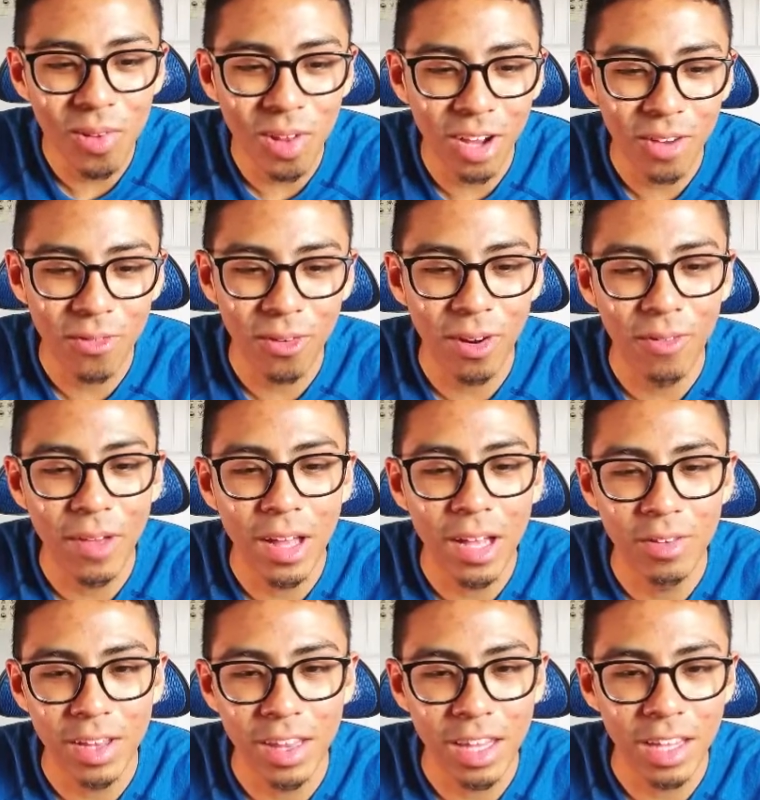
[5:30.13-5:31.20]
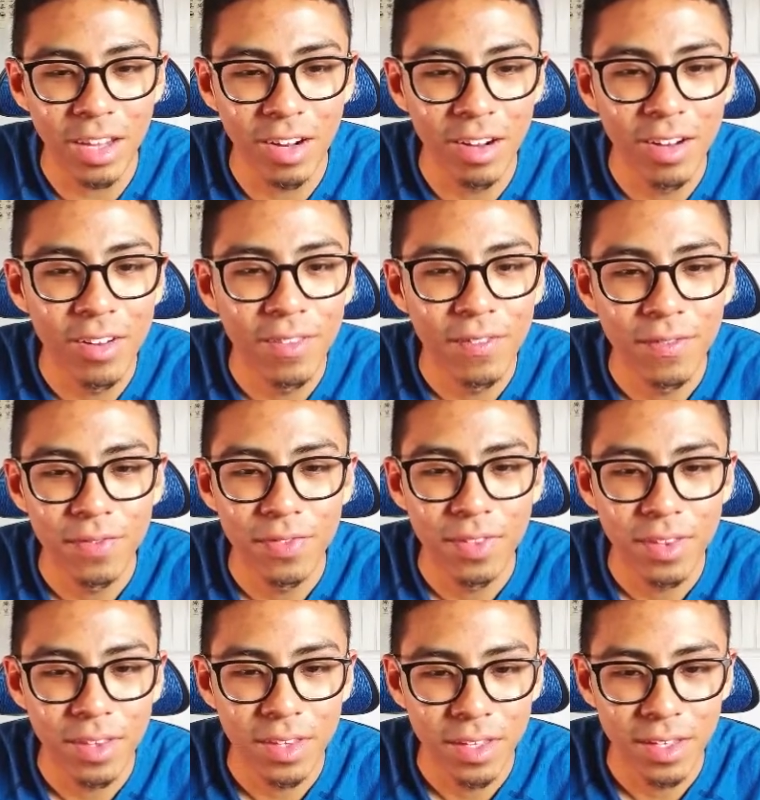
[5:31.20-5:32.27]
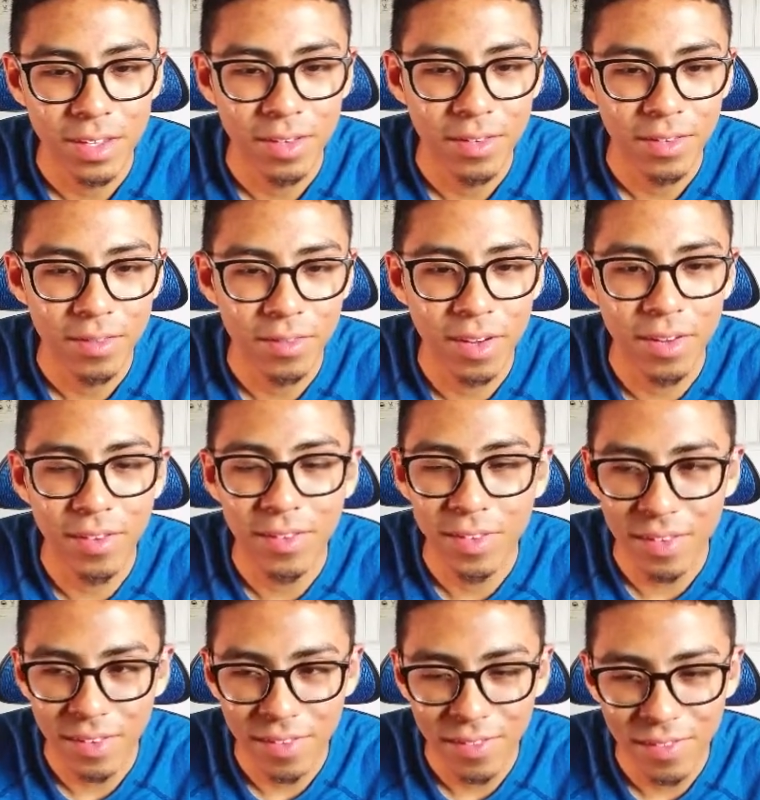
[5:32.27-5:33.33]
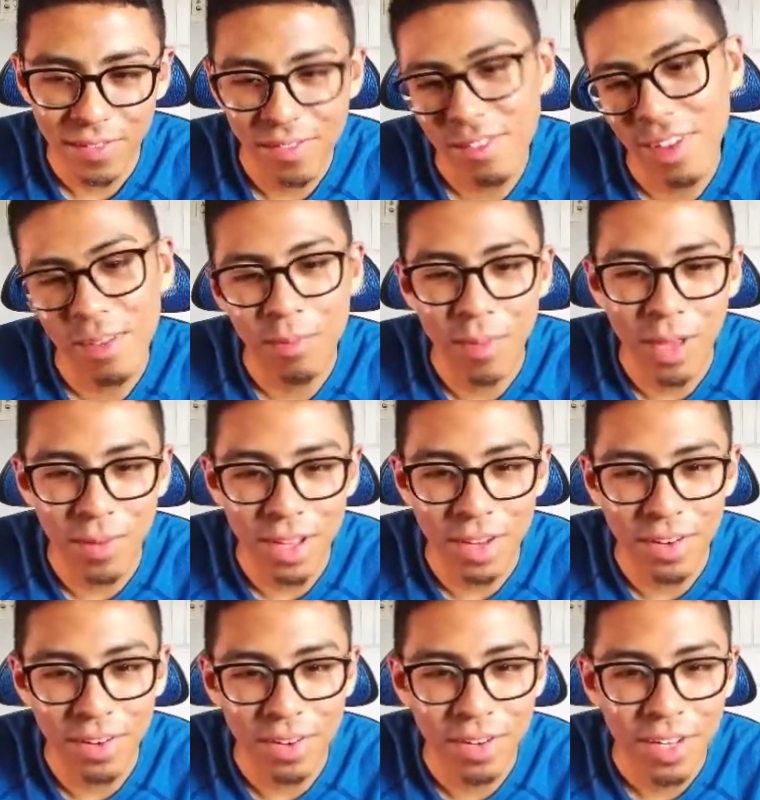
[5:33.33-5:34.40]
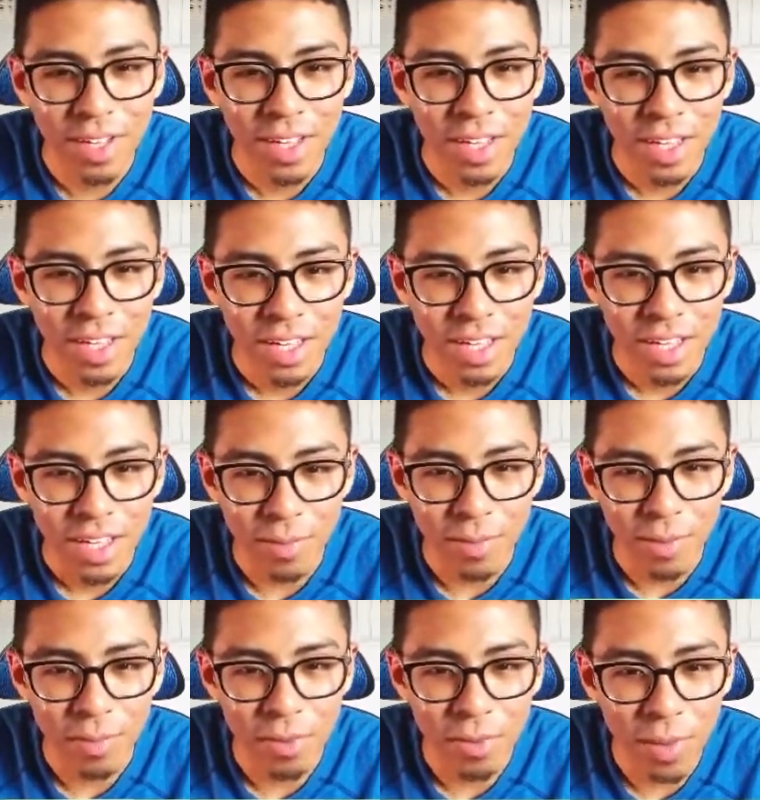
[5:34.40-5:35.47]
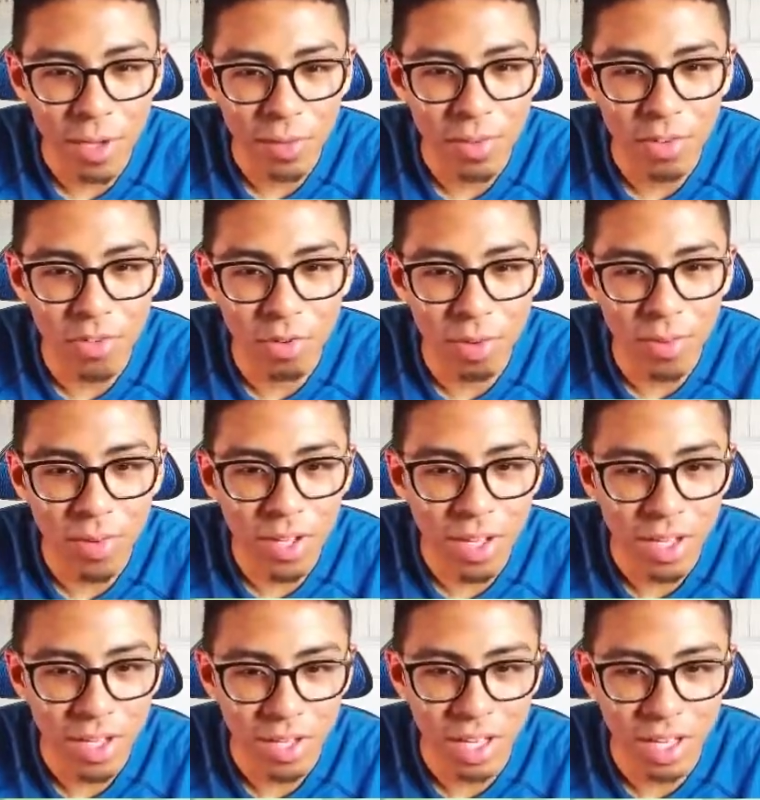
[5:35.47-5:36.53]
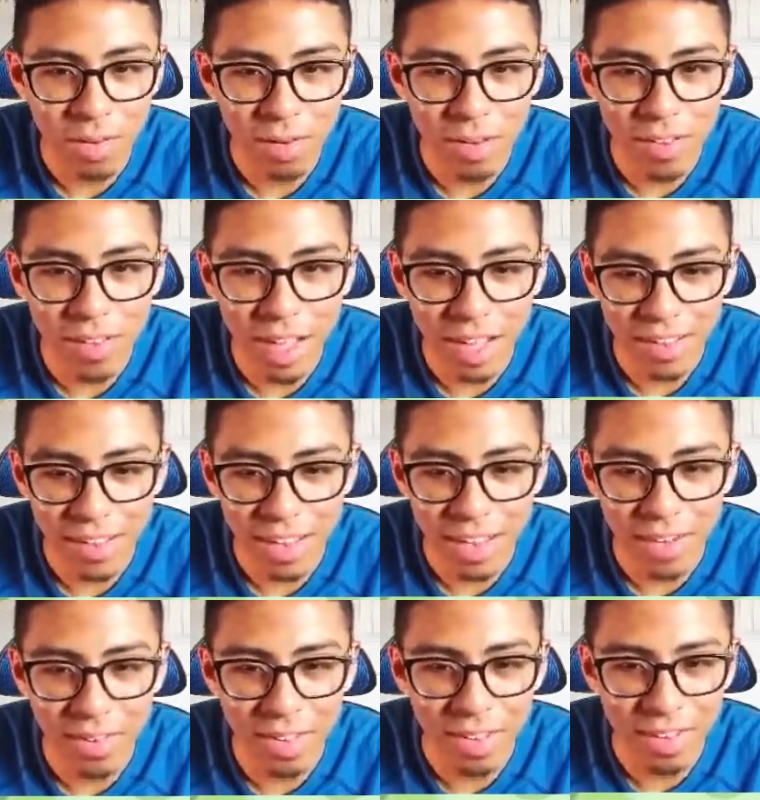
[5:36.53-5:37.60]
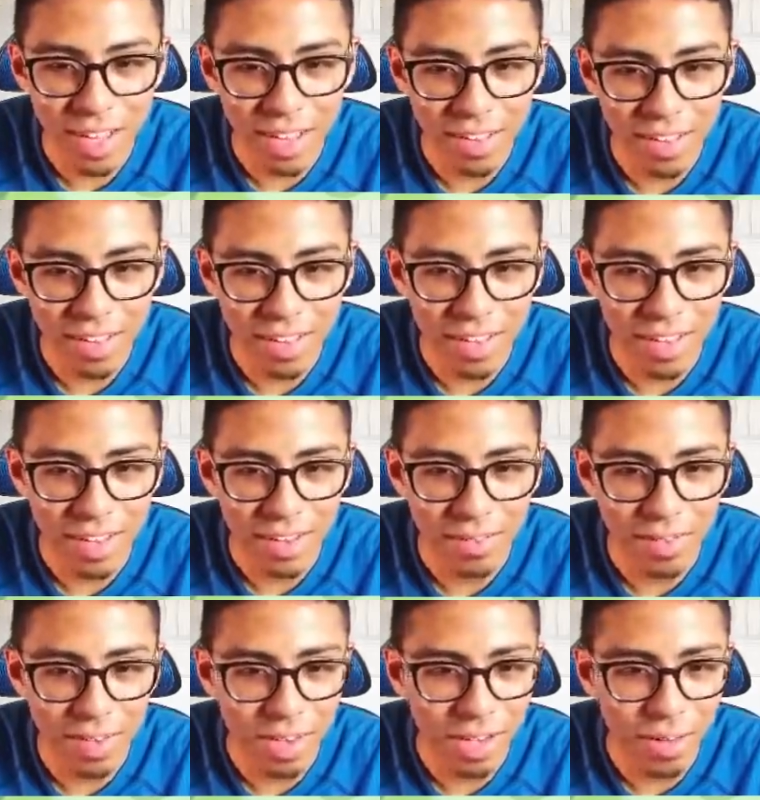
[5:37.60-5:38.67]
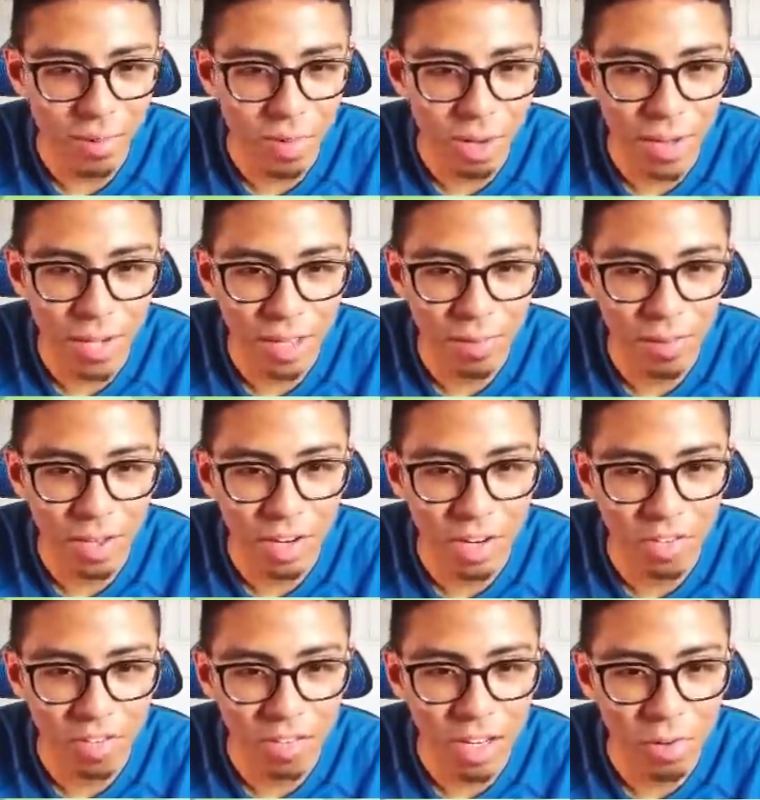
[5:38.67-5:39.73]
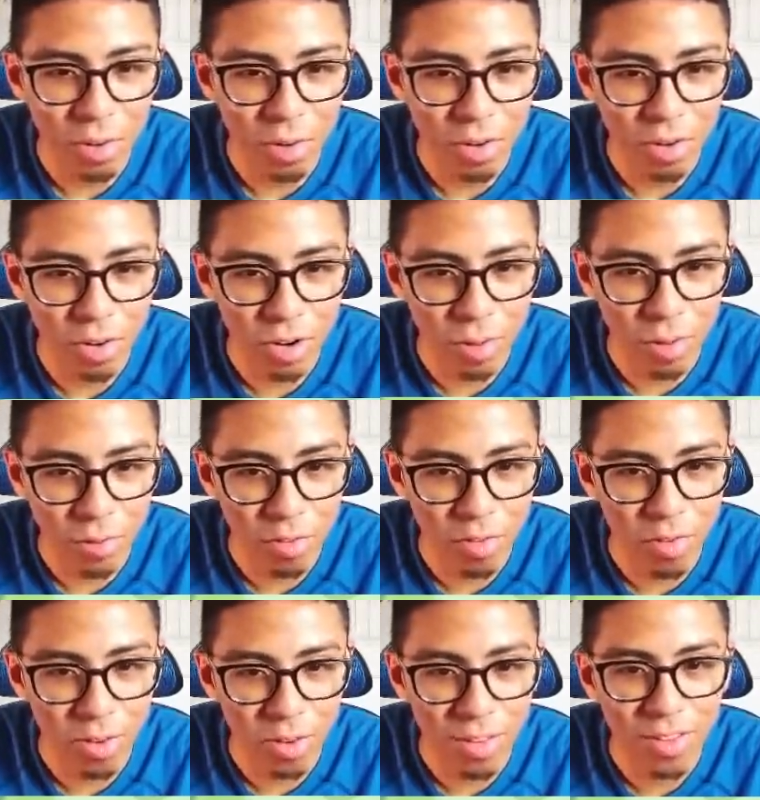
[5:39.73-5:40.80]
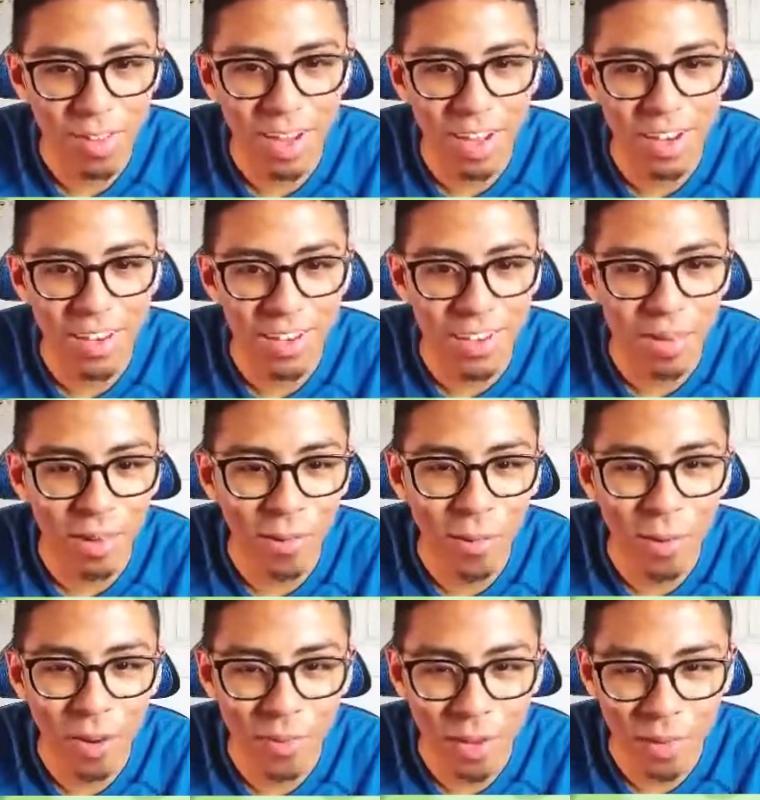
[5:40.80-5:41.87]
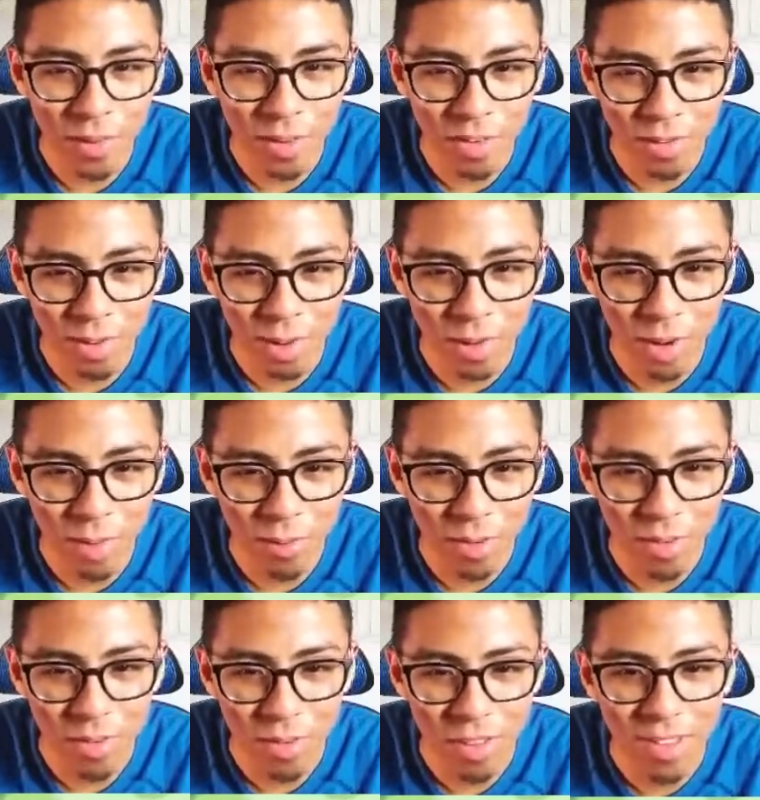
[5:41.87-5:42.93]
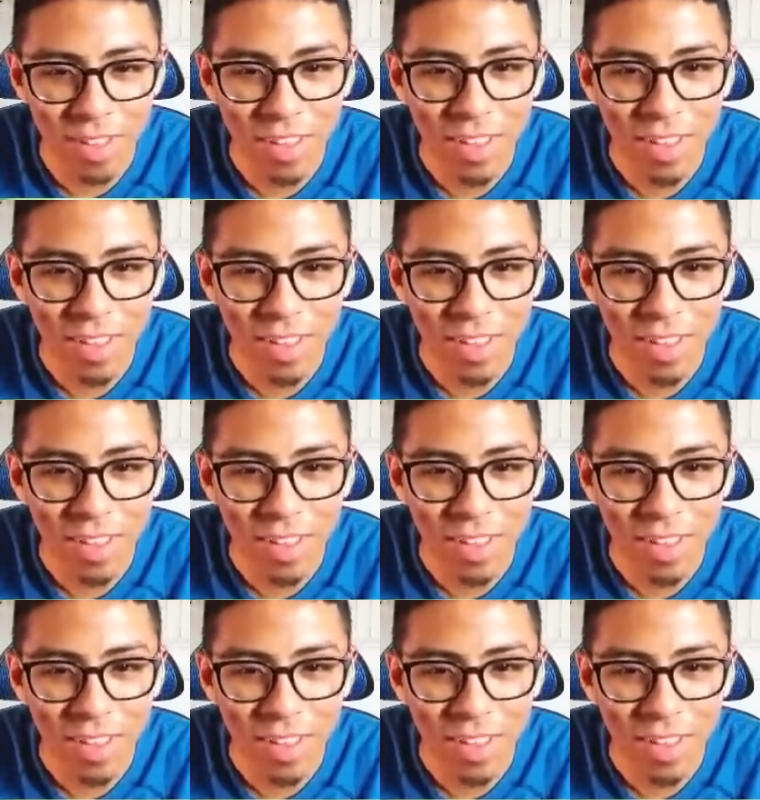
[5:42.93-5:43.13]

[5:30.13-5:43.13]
for a valiant leader. Well, maybe, I don't know. Come on, blue Pikmin, join me. Ignore these guys. Ignore these guys. We're gonna worry about them later. I just need to grow your numbers first. I know, the whole point of Pikmin, just grow numbers first.